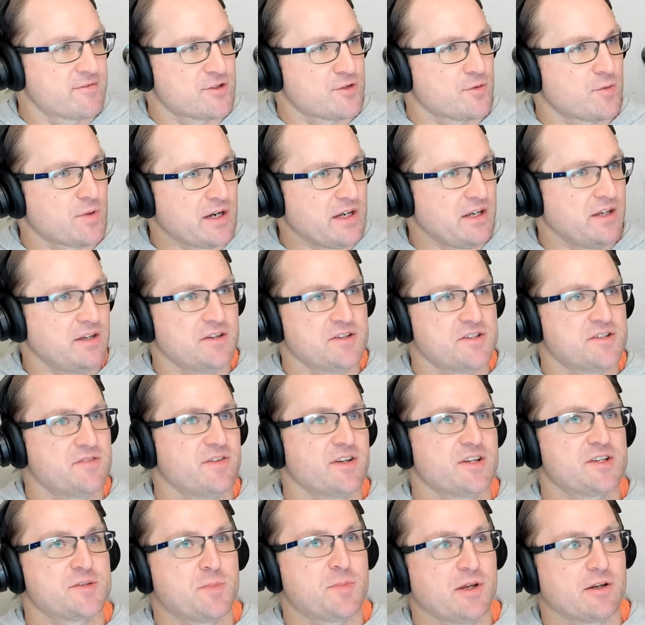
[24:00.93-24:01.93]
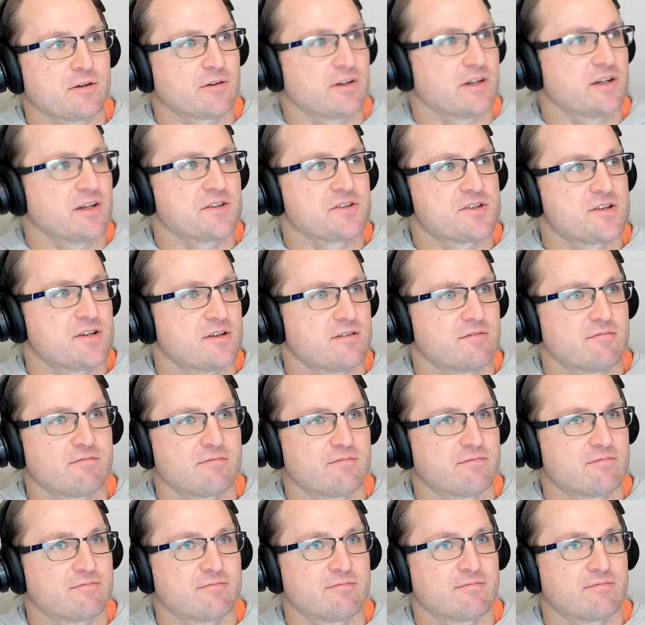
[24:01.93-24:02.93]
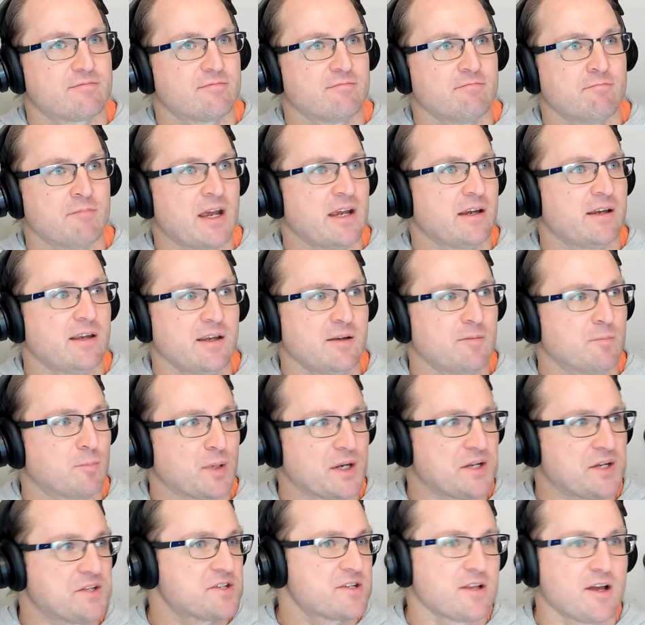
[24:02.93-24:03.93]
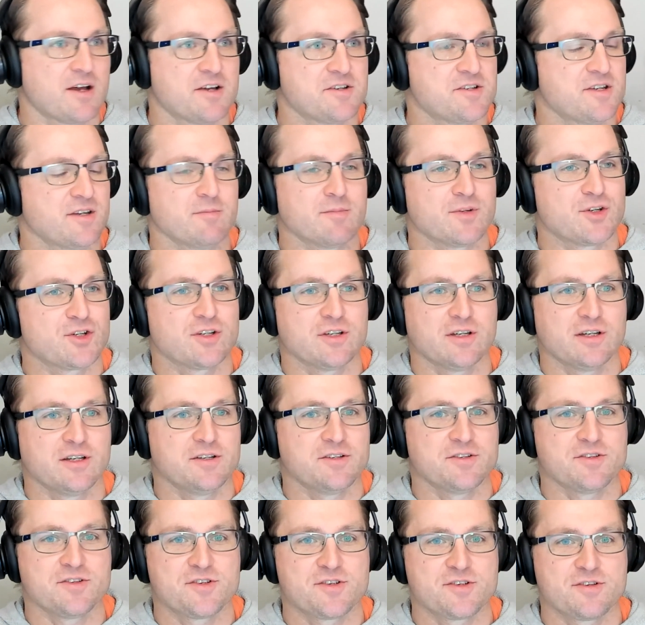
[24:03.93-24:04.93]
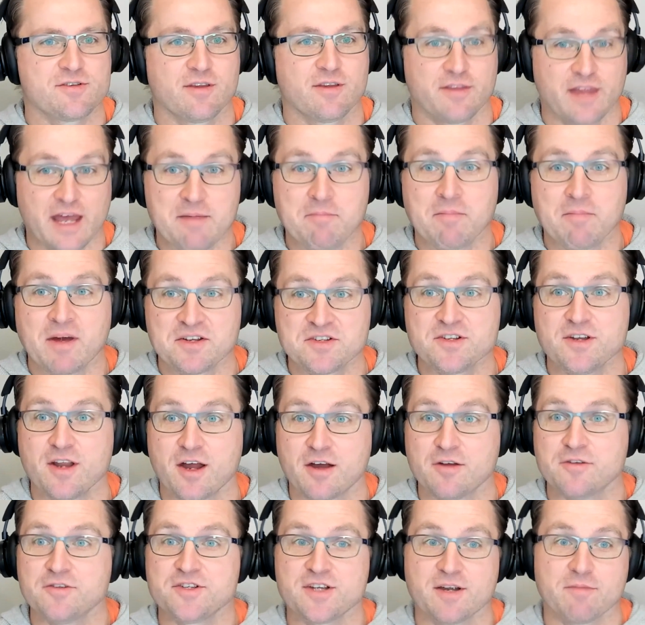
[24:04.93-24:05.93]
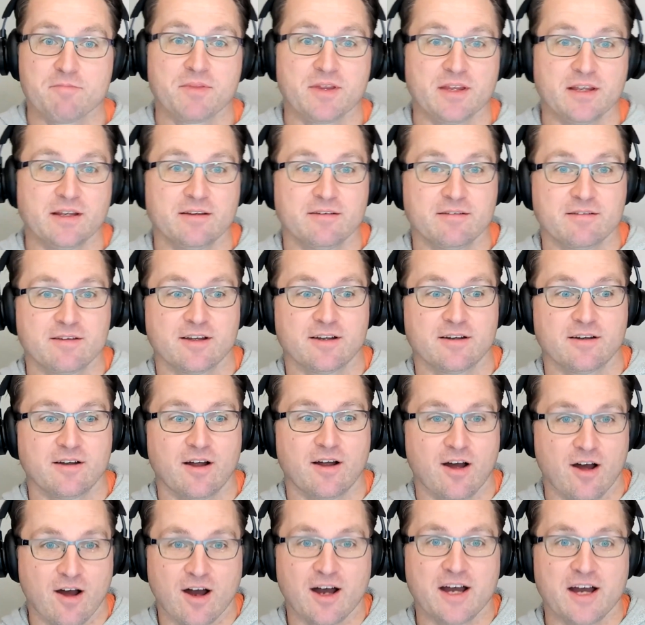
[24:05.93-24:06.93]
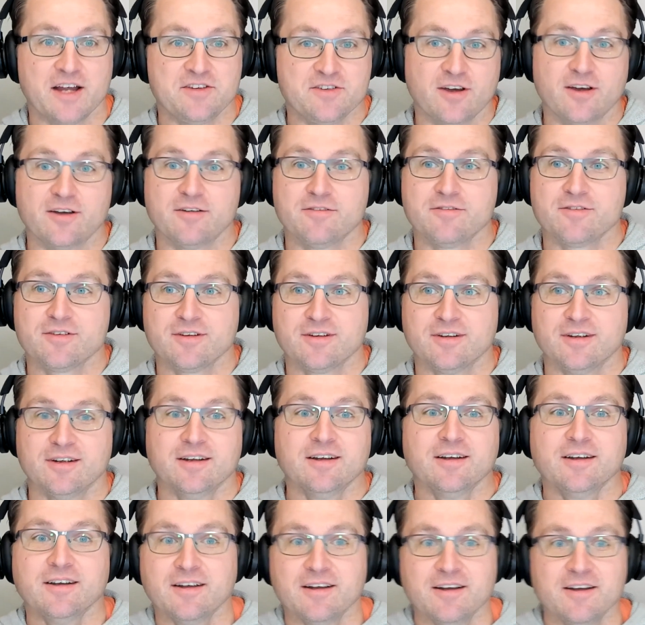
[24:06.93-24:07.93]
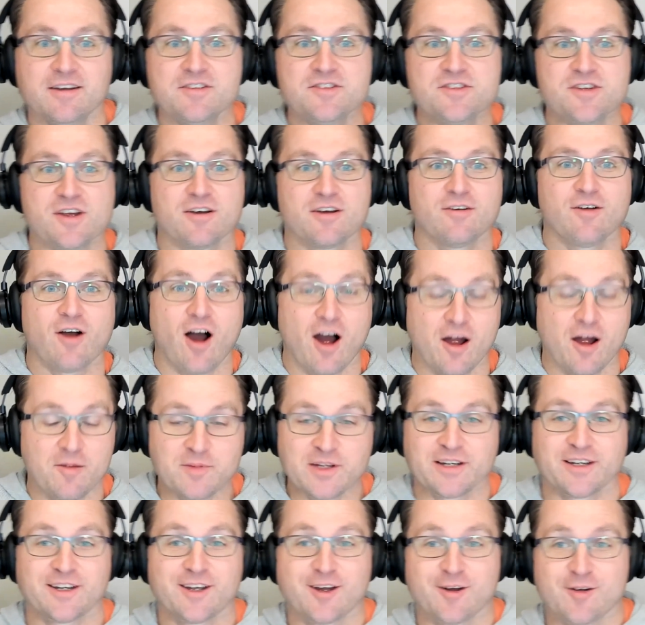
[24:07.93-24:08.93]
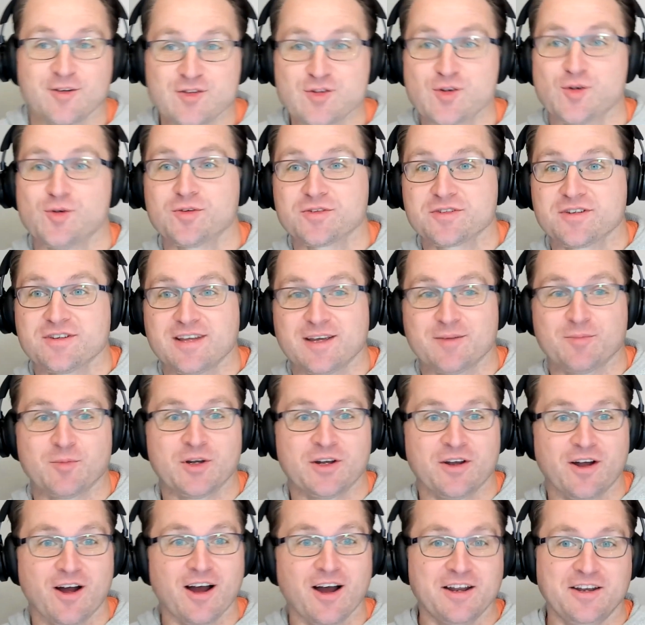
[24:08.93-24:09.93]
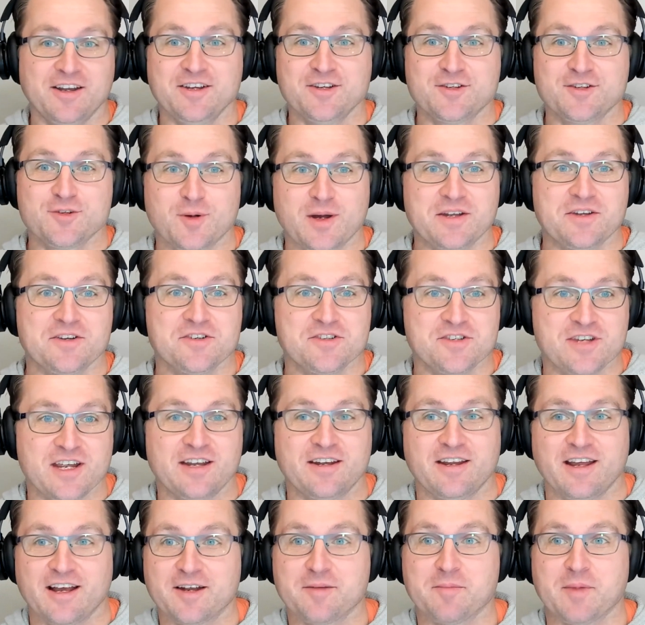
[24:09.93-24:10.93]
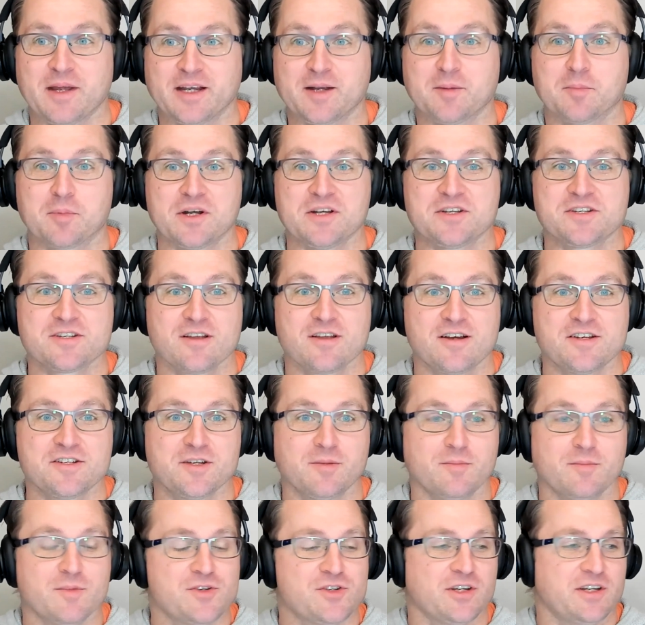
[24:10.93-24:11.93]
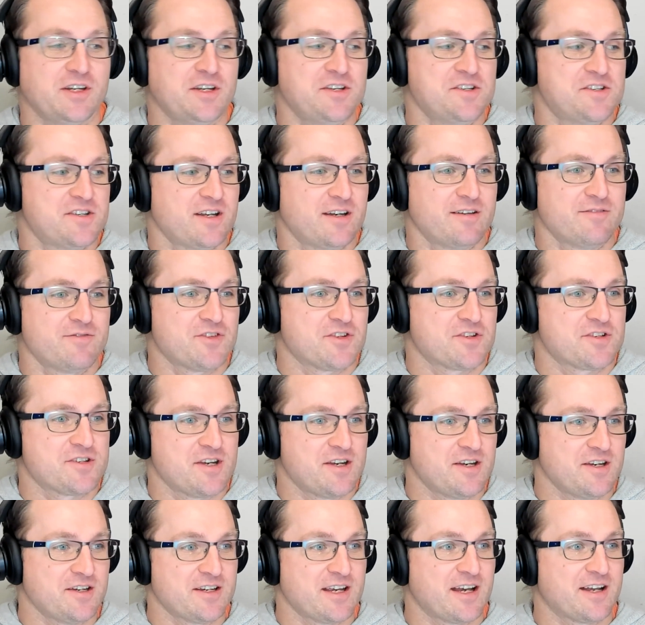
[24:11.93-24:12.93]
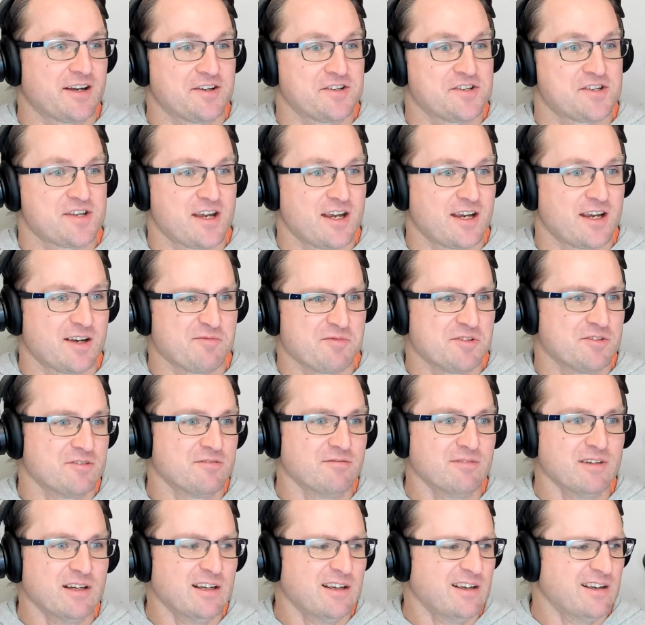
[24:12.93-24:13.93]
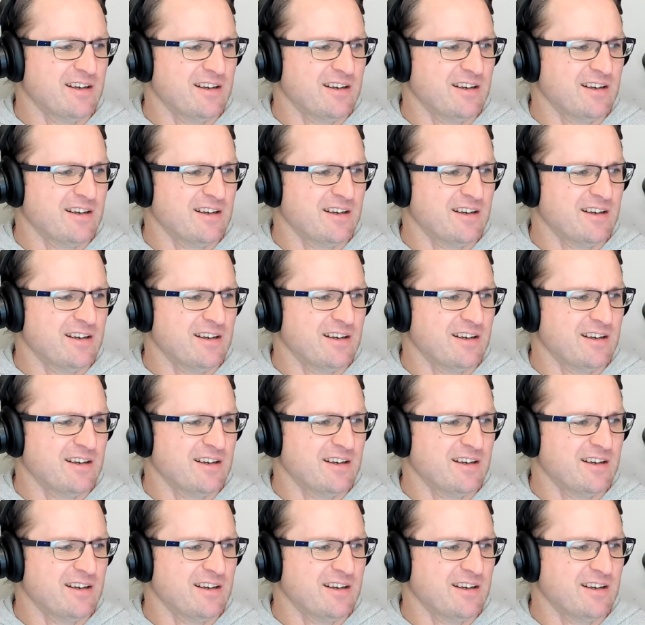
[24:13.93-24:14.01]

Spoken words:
20 years of experience at making bread slicing machines, they must know something that I don't. So I'm going to go and talk to them when I need to understand how to make a bread slicing machine, instead of just sitting down and saying, well,